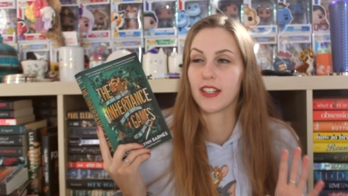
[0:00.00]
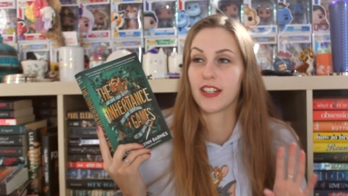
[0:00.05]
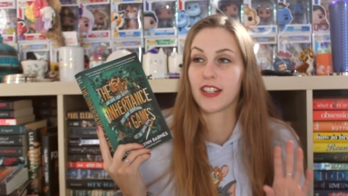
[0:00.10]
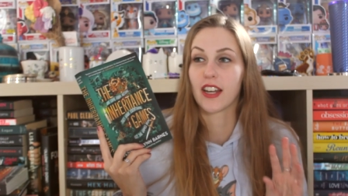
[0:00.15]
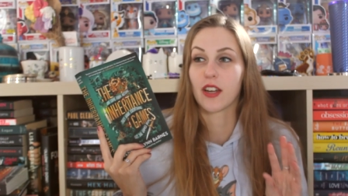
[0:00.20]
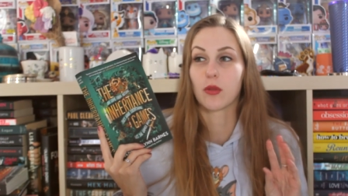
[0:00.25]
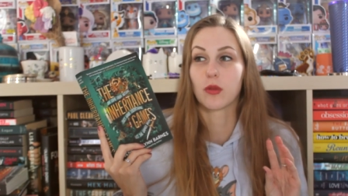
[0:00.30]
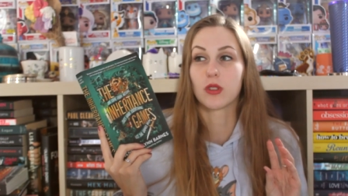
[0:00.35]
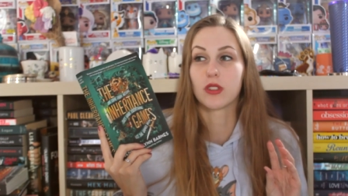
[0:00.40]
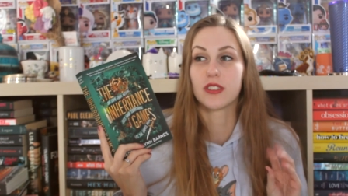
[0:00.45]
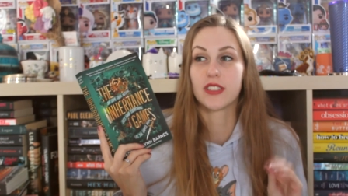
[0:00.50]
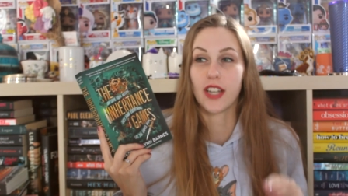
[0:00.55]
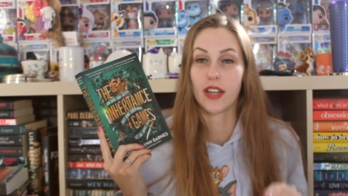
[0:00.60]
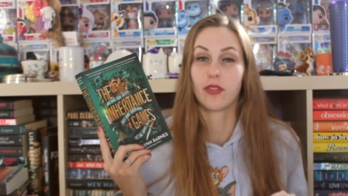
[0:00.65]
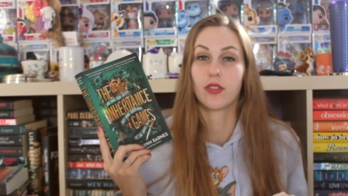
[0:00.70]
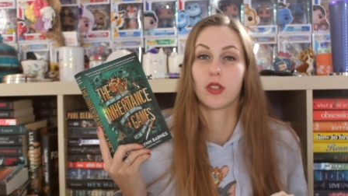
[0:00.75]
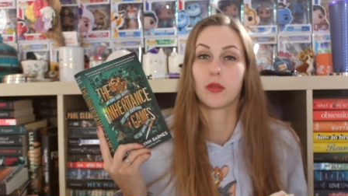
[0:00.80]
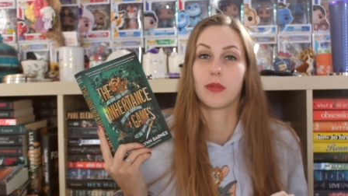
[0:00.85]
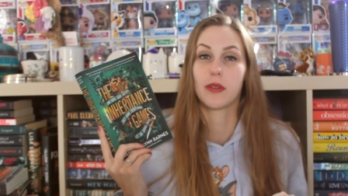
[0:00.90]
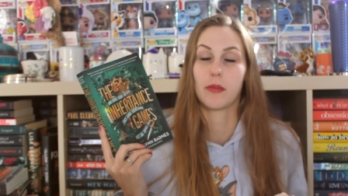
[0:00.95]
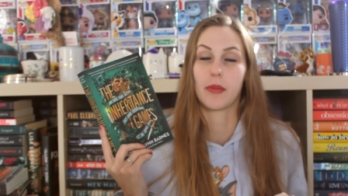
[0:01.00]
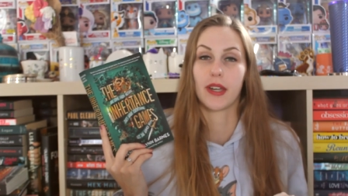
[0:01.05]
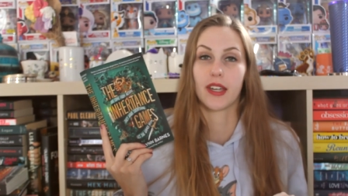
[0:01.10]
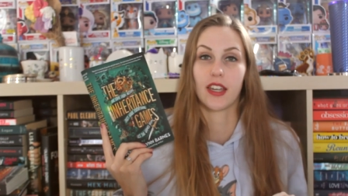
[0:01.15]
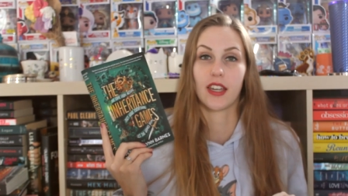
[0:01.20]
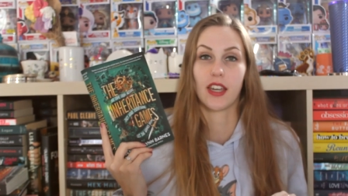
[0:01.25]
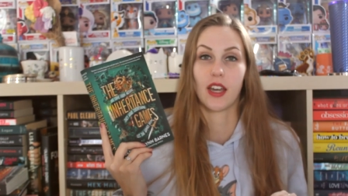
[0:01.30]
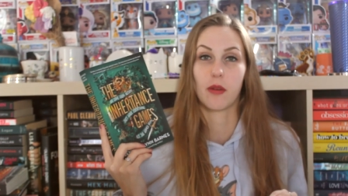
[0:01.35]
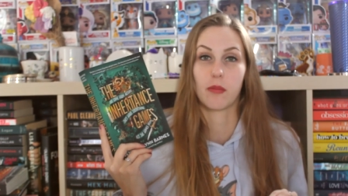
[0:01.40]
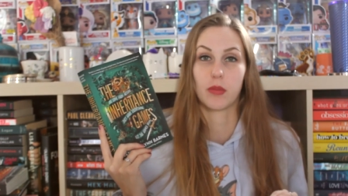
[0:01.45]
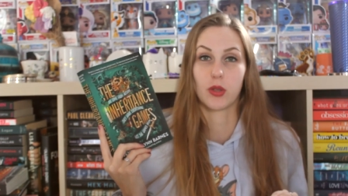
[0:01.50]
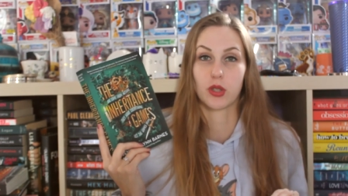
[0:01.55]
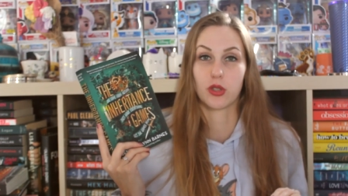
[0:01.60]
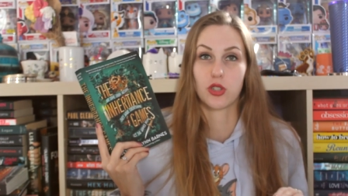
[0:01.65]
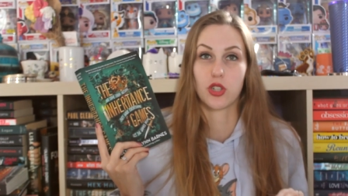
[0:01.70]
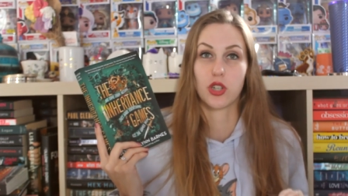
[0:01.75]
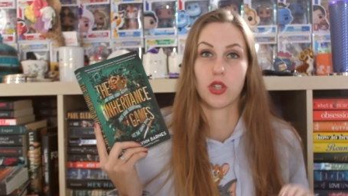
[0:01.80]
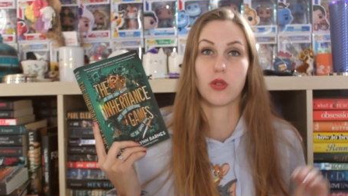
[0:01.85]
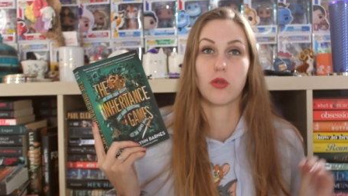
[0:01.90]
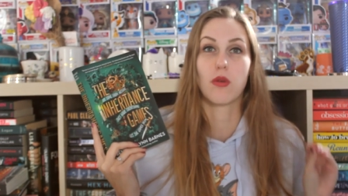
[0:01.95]
and I will definitely be picking up book
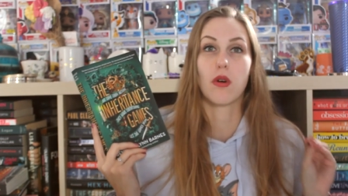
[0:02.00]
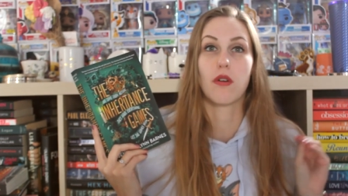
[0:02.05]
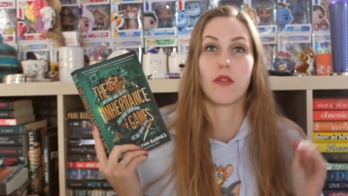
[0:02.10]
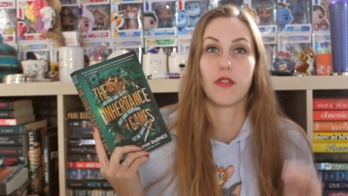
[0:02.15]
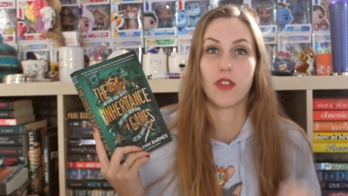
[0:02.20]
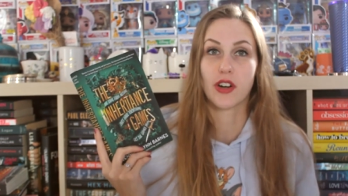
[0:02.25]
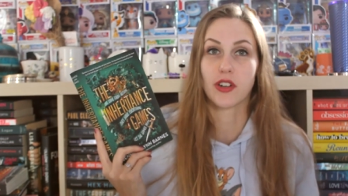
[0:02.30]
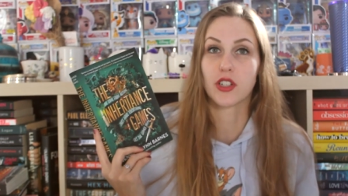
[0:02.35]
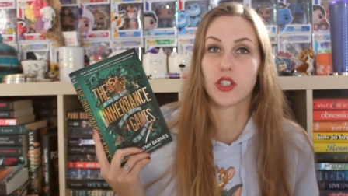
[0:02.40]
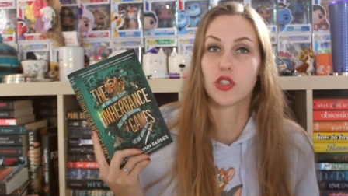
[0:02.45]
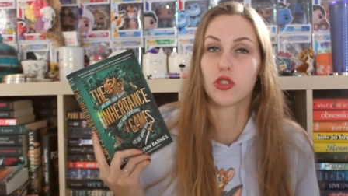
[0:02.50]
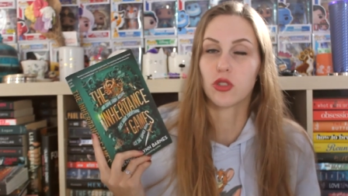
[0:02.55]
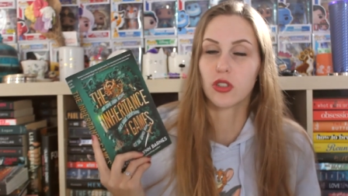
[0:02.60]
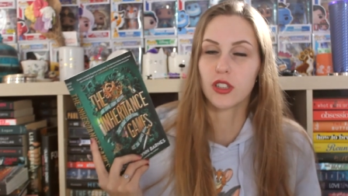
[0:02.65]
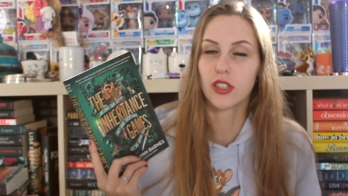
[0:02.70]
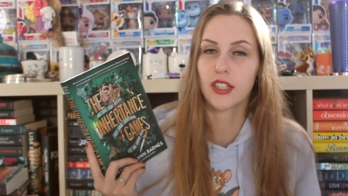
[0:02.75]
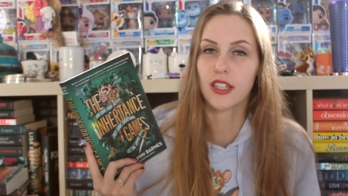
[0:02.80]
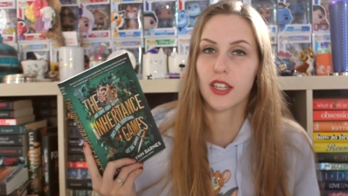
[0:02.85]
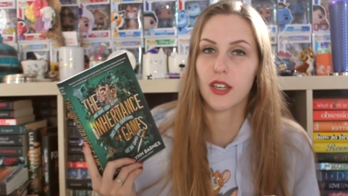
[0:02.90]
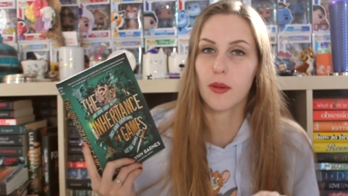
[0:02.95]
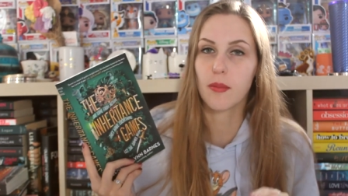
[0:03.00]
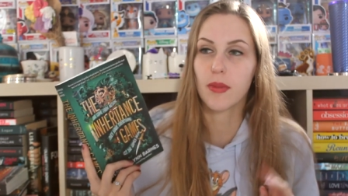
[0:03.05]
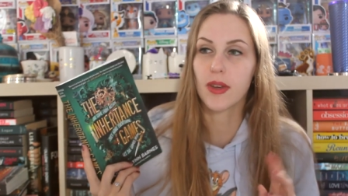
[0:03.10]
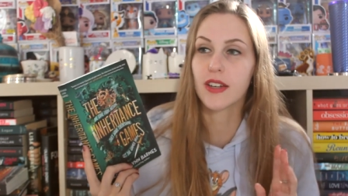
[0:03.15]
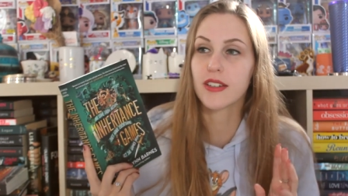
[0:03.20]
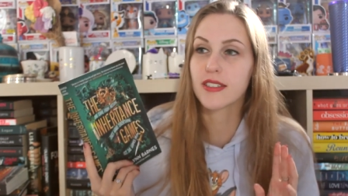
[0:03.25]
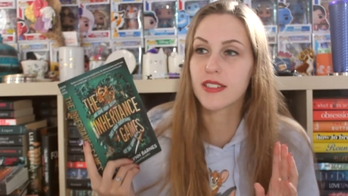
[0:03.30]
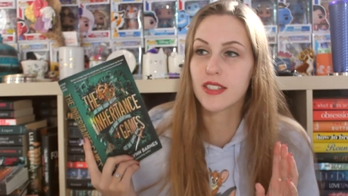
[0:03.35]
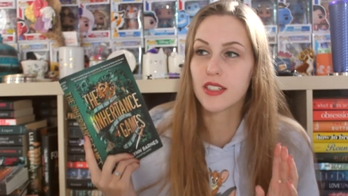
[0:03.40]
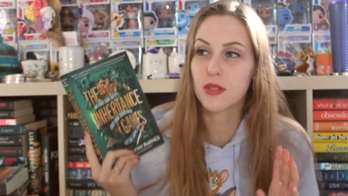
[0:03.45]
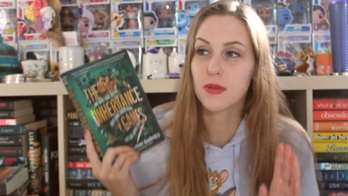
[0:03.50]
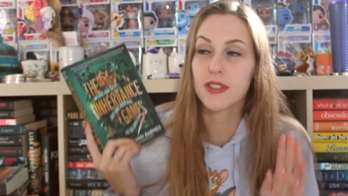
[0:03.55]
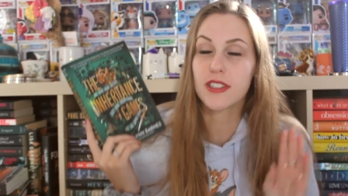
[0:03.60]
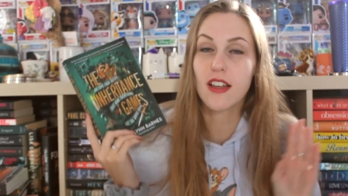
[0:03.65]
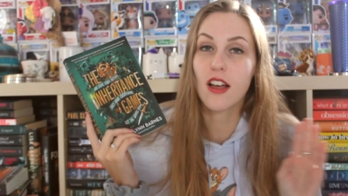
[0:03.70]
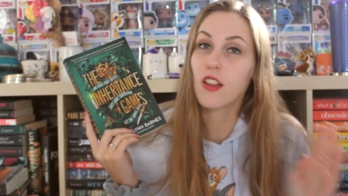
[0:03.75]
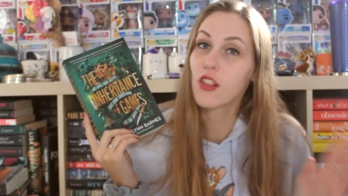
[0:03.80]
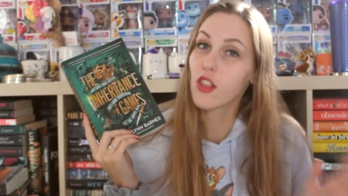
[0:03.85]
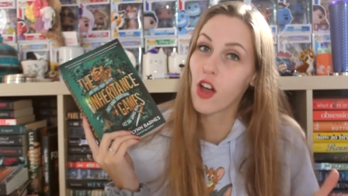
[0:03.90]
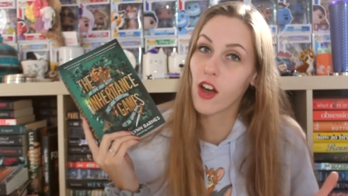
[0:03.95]
2 very shortly because this was
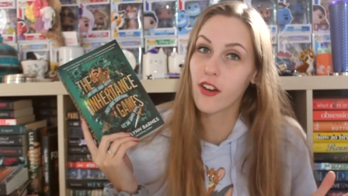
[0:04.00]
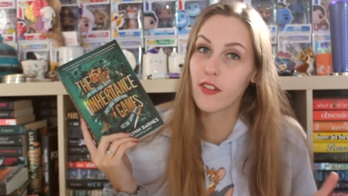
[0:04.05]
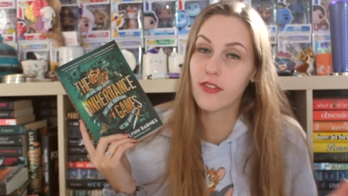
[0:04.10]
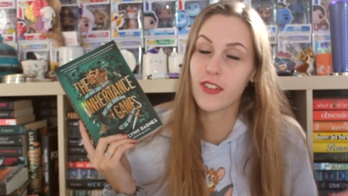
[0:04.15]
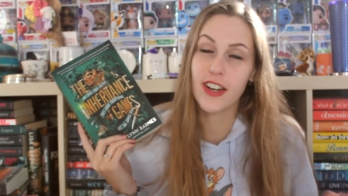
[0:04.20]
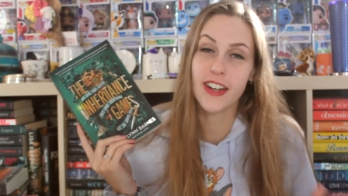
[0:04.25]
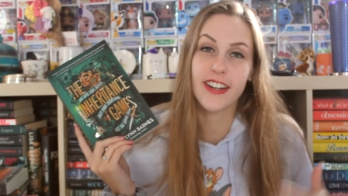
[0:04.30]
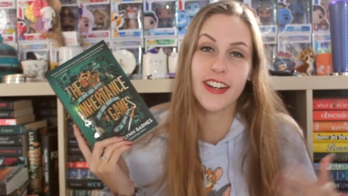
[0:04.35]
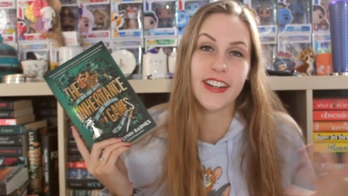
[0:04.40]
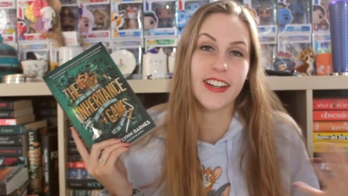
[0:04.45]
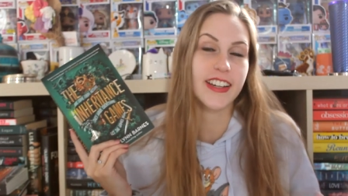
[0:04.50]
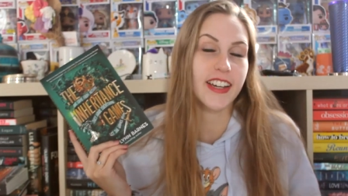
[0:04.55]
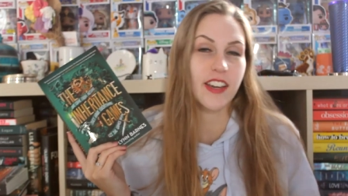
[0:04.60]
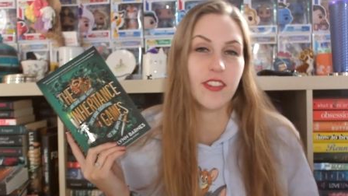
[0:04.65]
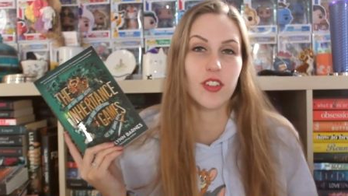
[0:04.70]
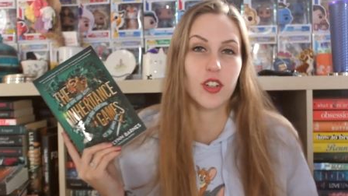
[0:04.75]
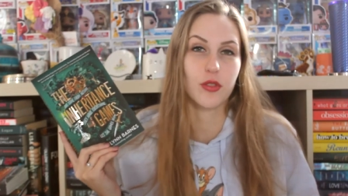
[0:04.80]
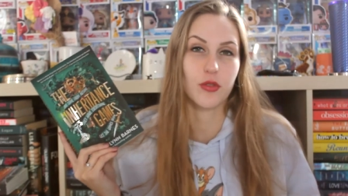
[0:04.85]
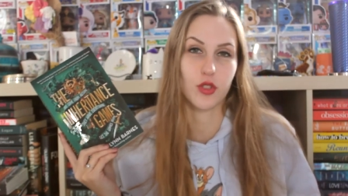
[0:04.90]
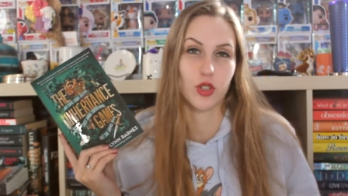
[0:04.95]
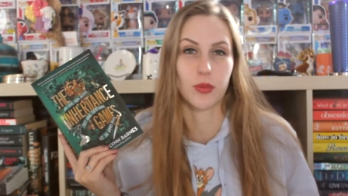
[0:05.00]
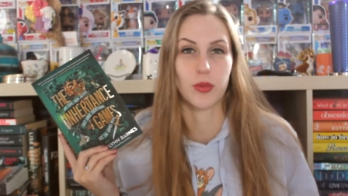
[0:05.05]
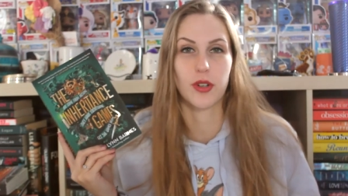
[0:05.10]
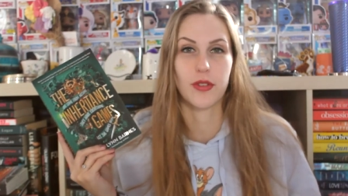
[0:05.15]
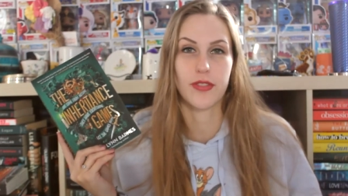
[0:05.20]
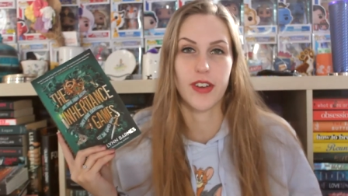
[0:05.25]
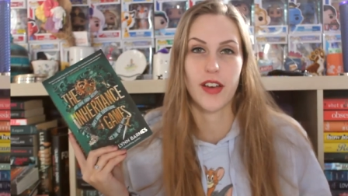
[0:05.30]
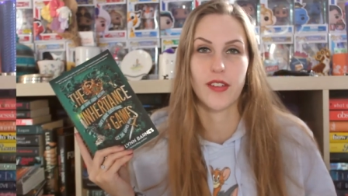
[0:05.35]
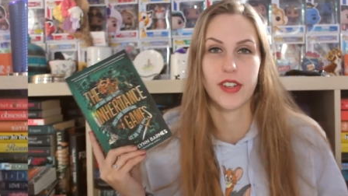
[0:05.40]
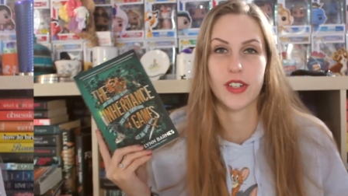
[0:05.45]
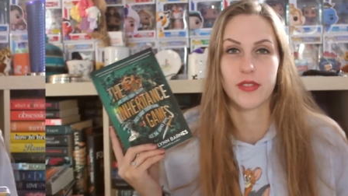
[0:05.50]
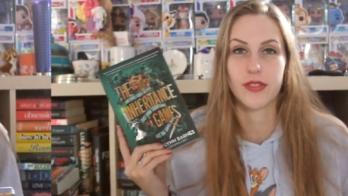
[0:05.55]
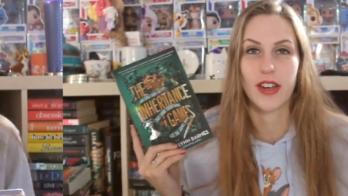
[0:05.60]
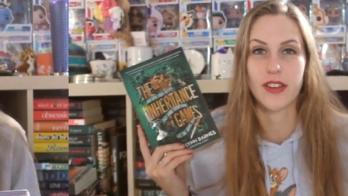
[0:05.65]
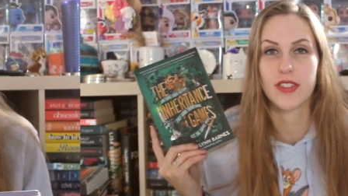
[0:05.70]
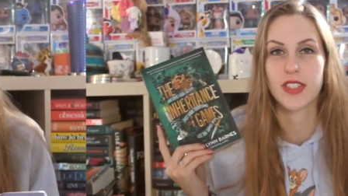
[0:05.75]
a lot of fun, and I give it a 4.5 out of 5